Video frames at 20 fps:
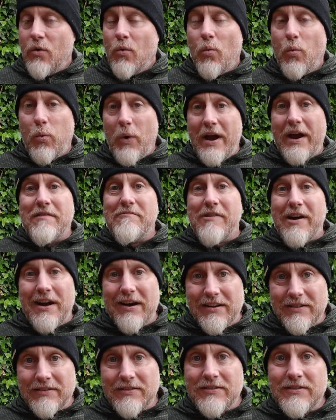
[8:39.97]

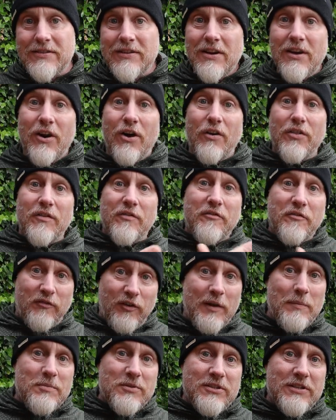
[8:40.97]
Whereas, on the
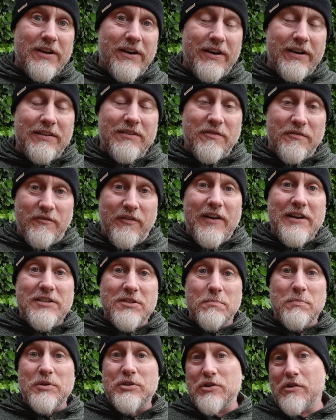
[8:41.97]
flip side, the
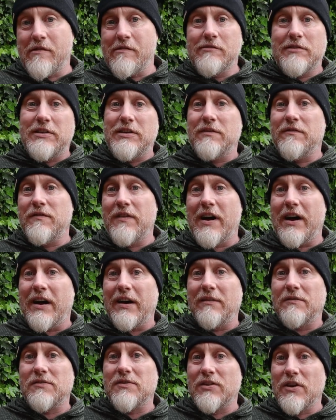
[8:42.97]
vast majority of
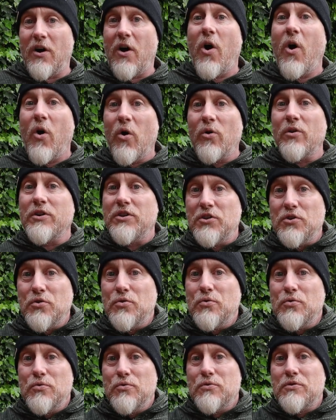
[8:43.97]
knives that are
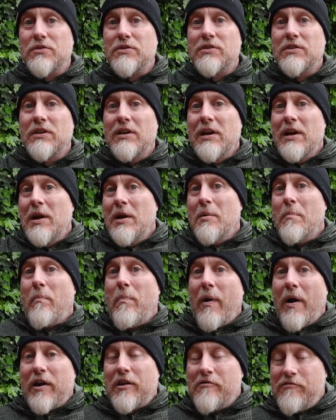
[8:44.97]
used
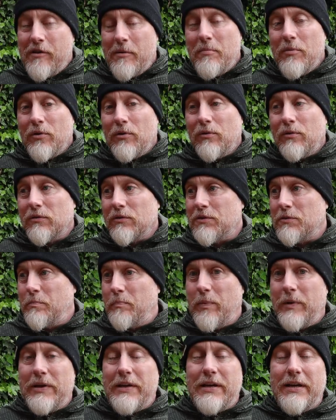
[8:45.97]
by criminals
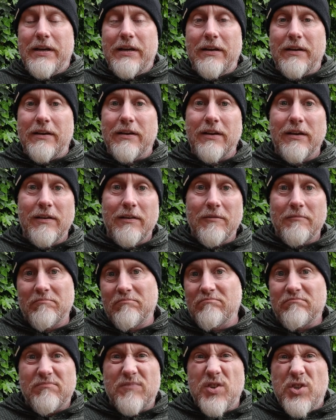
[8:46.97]
being
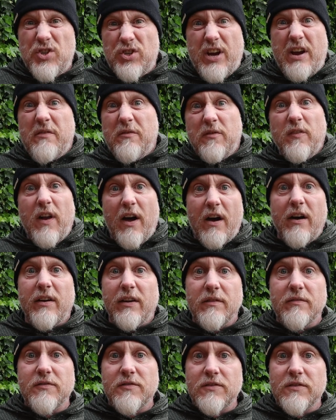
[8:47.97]
chef
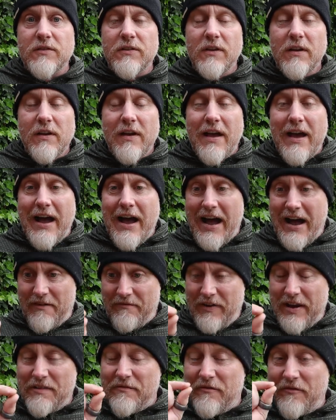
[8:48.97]
knives
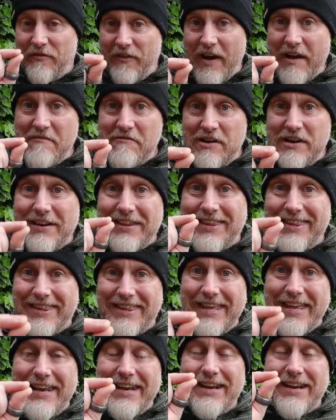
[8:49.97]
have a very
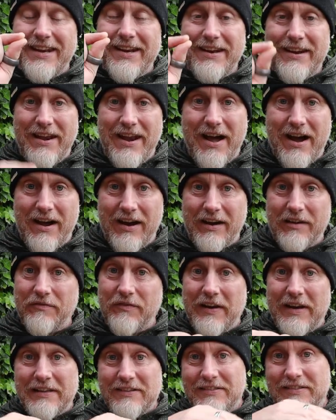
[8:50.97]
thin
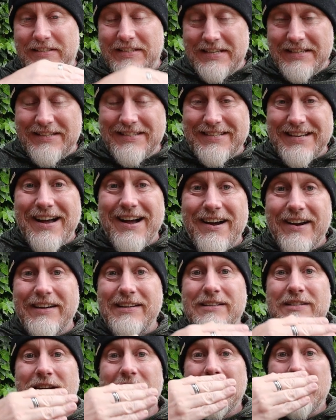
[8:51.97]
knife. It's
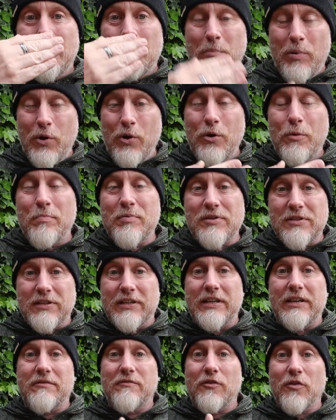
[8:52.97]
designed
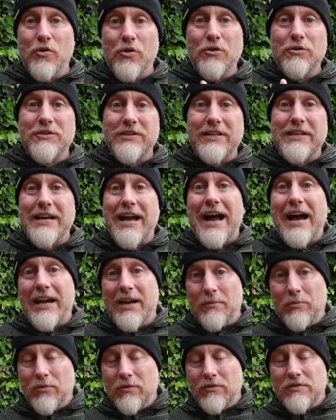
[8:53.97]
purposely for cutting
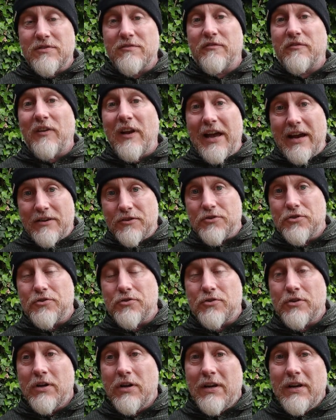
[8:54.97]
animals'
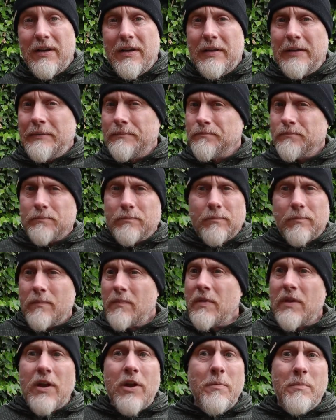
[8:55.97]
flesh.
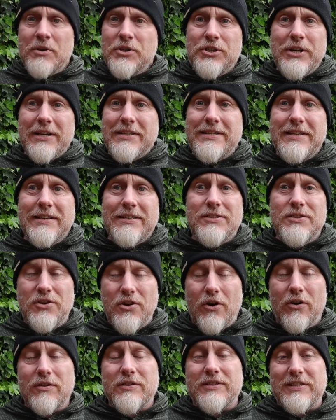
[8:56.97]
A machete is
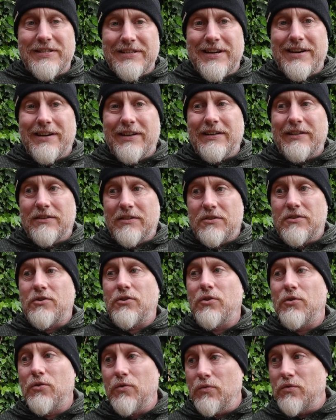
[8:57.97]
not designed
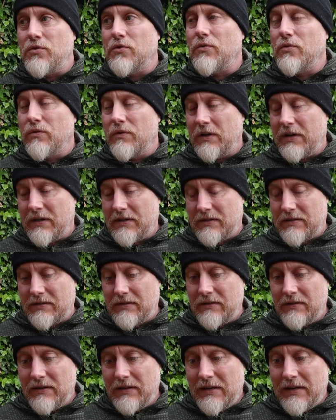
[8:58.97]
to do
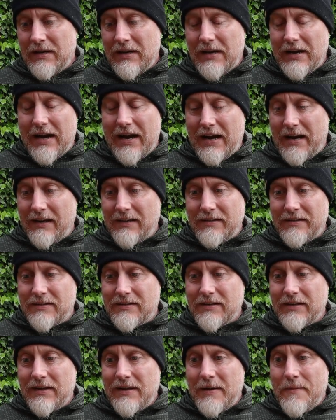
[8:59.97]
that.
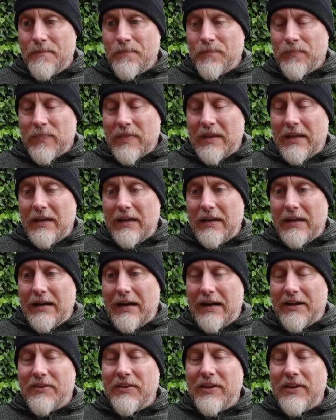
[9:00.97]
And I